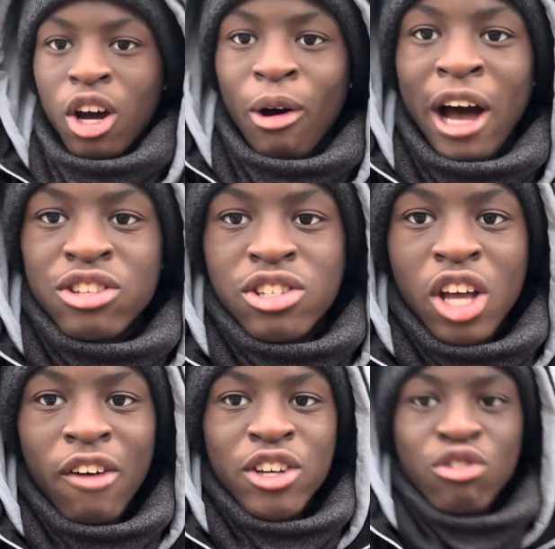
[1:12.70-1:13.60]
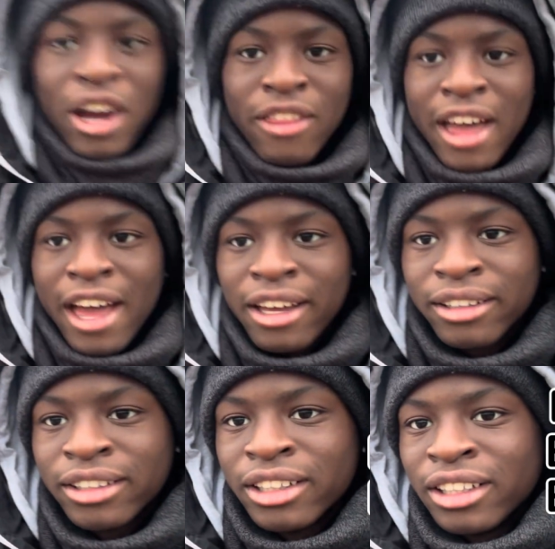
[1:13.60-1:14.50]
Oh, has the service right there.
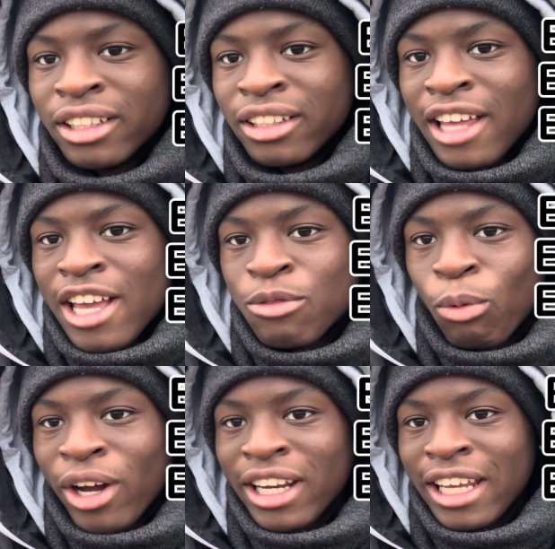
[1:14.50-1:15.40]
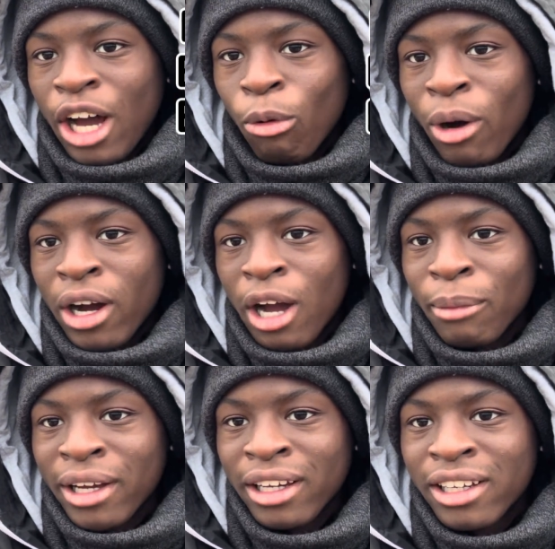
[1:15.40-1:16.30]
There's one EL1
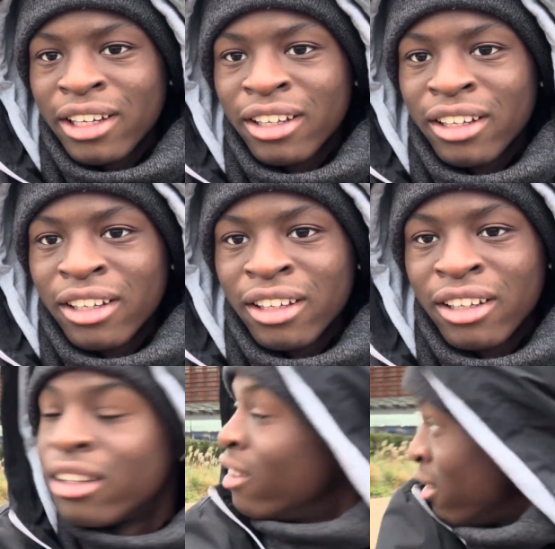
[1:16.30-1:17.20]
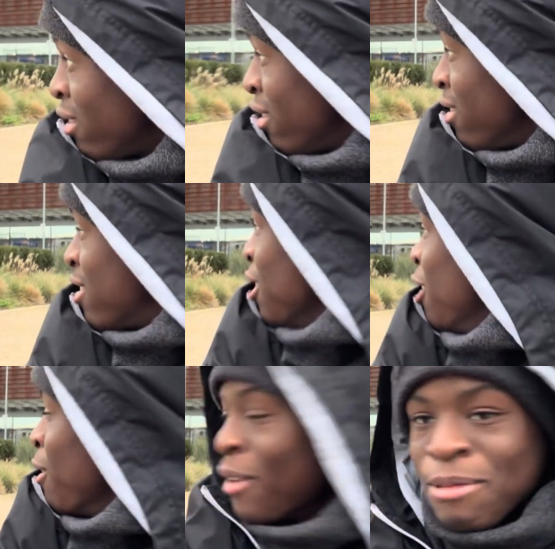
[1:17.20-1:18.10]
coming
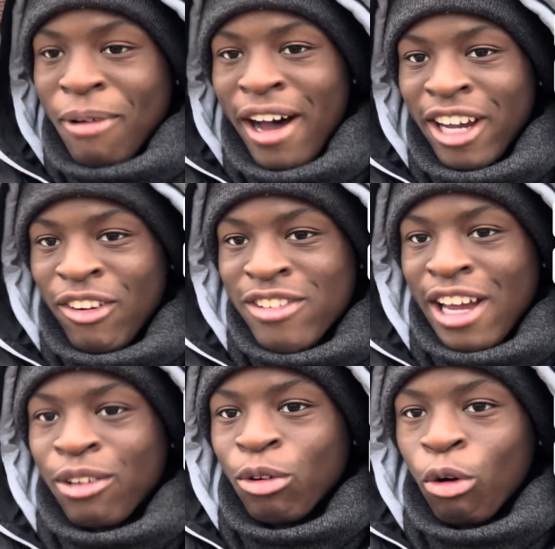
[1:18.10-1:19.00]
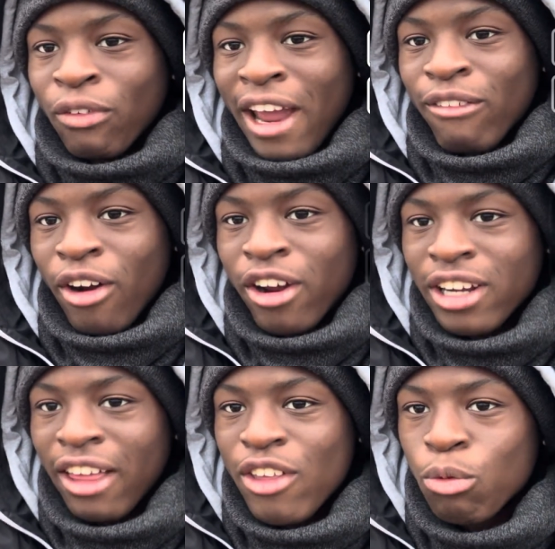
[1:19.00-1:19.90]
towards Riverside, Northgate Road,
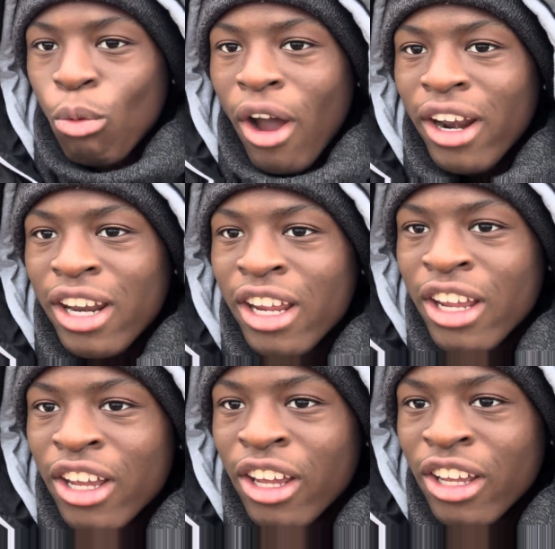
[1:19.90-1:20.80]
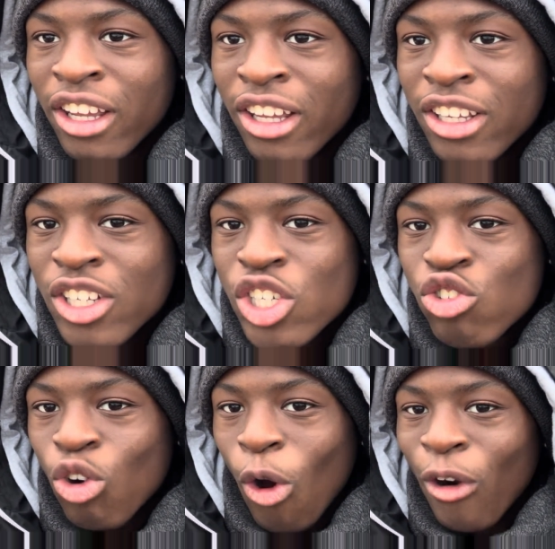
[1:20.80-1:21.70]
and there's one
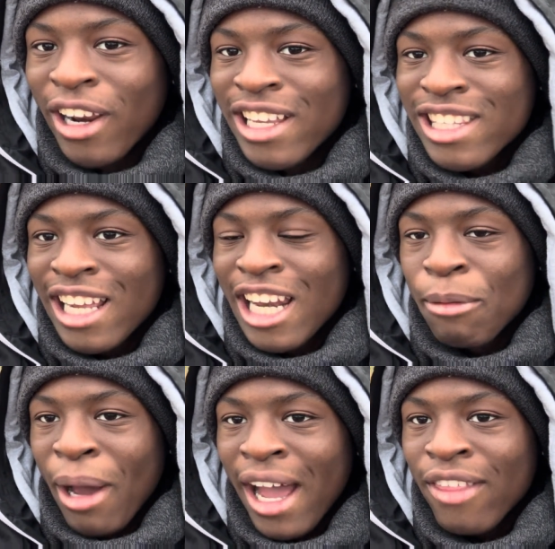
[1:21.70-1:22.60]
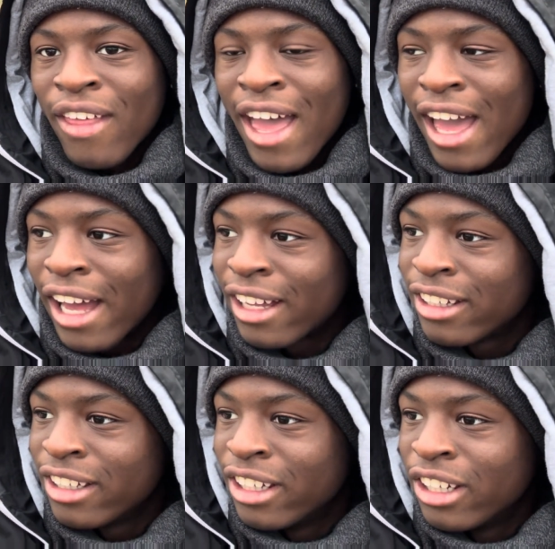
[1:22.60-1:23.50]
strolling steadily behind there.
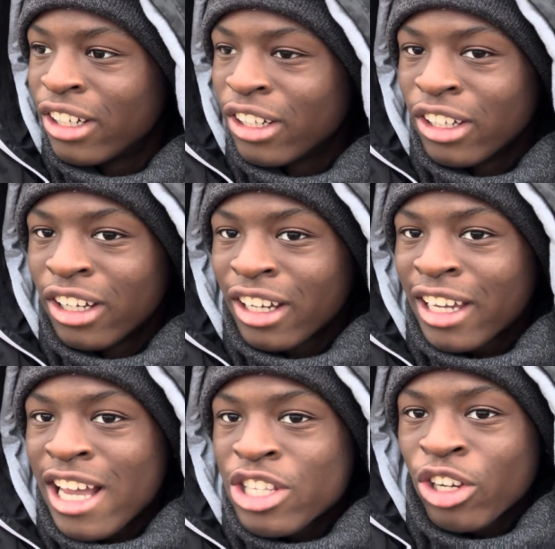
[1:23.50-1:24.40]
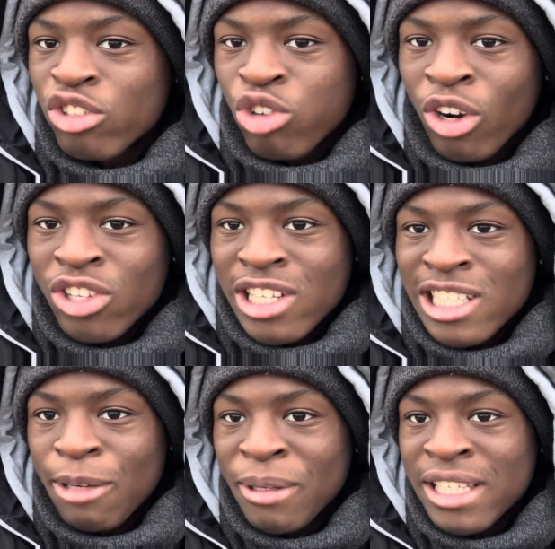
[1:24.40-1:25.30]
Guess the controllers are
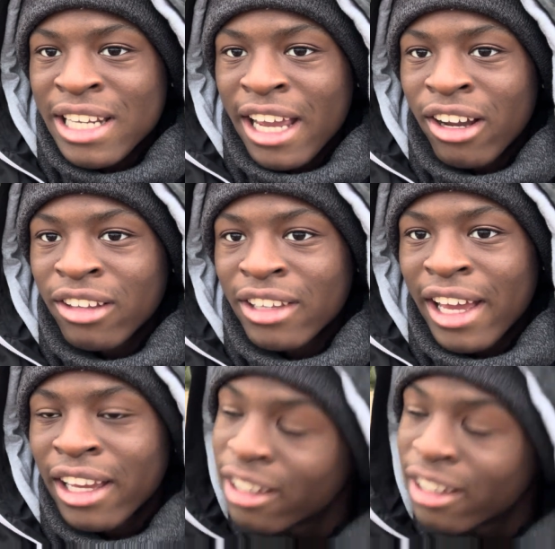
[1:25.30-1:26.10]
sleeping today, aren't they?